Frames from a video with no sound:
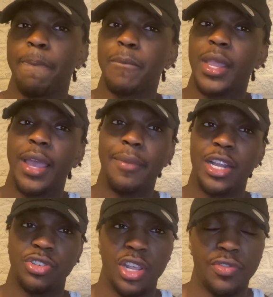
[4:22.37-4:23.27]
like mind
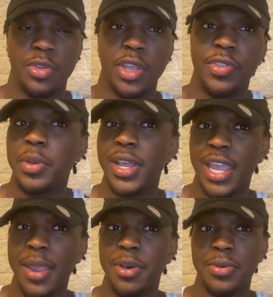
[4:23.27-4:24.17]
you, if they
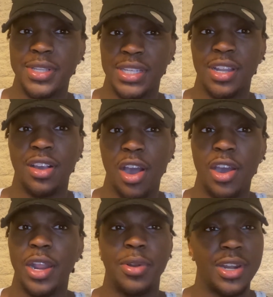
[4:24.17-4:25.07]
came home and seen a car, they
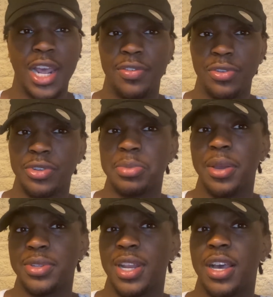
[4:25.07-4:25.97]
would have definitely knew somebody was
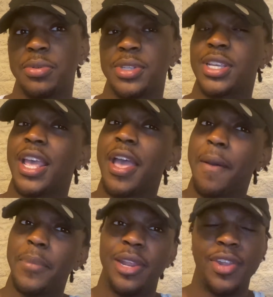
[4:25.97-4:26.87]
in the house.
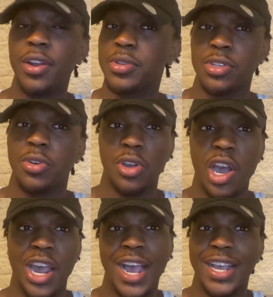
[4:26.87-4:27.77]
But if they don't see no car,
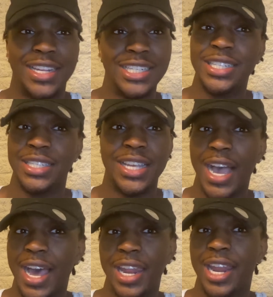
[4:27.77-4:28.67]
I could easily
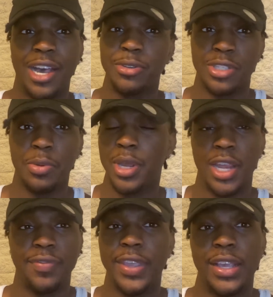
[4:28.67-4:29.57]
hide in the house somewhere if
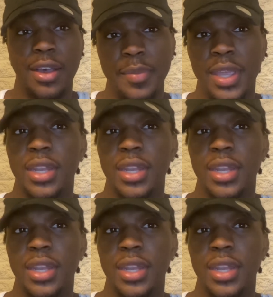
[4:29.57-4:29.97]
they come in.